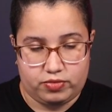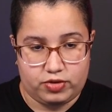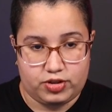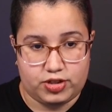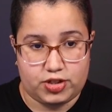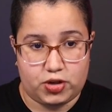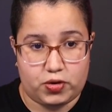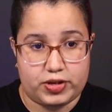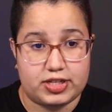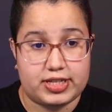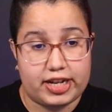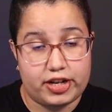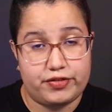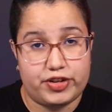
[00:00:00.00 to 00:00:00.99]
So
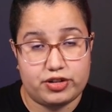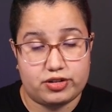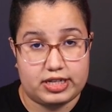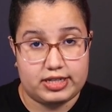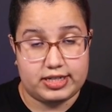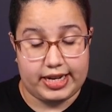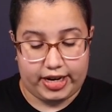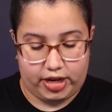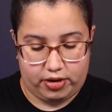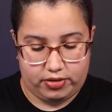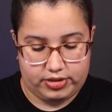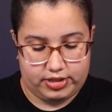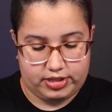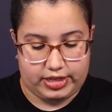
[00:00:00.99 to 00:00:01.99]
instead of using
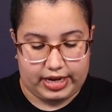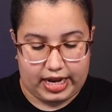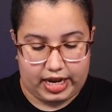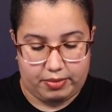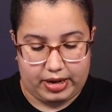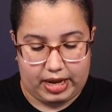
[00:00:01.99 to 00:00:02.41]
decode this time,